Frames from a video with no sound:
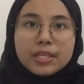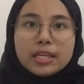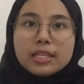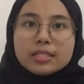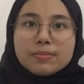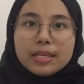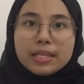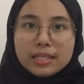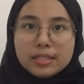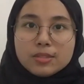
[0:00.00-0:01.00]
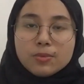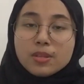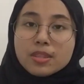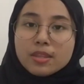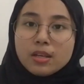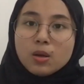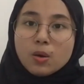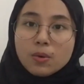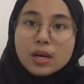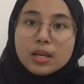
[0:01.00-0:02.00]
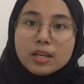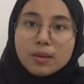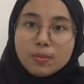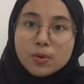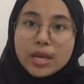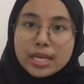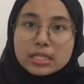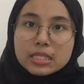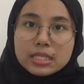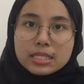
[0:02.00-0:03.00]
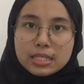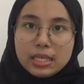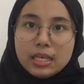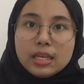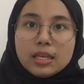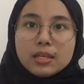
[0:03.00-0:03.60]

It is because with the lower WACC,